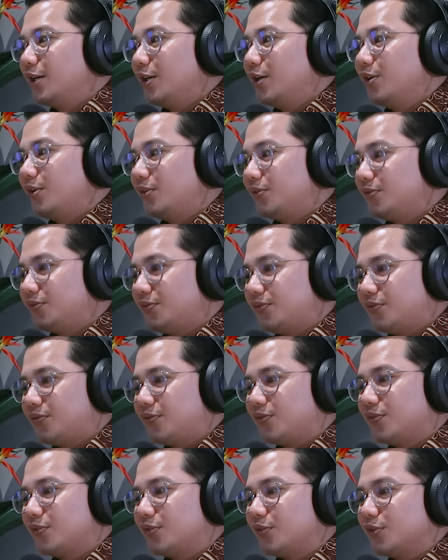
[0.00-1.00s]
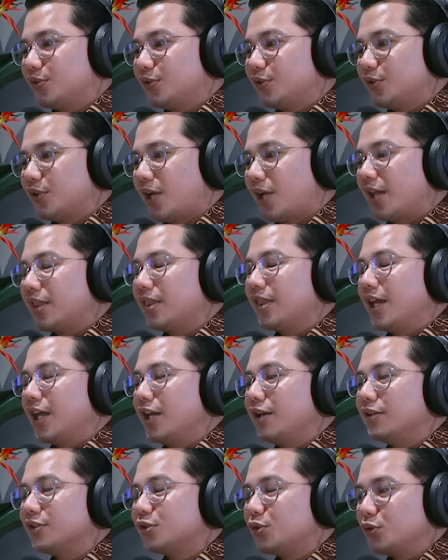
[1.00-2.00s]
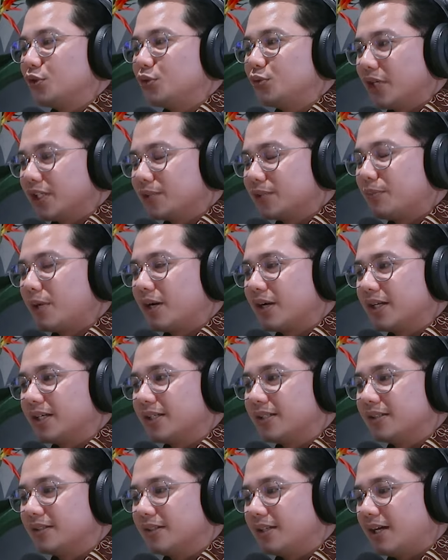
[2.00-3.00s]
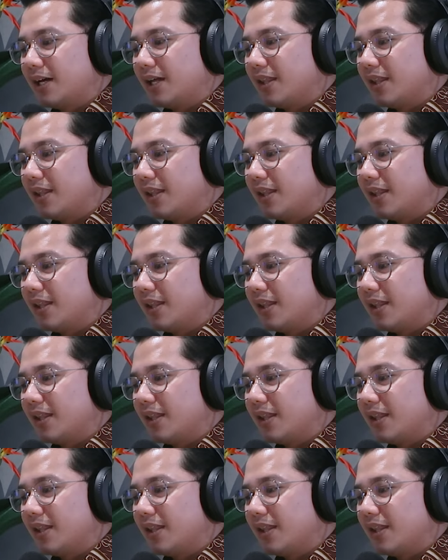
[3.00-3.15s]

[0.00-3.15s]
of US market.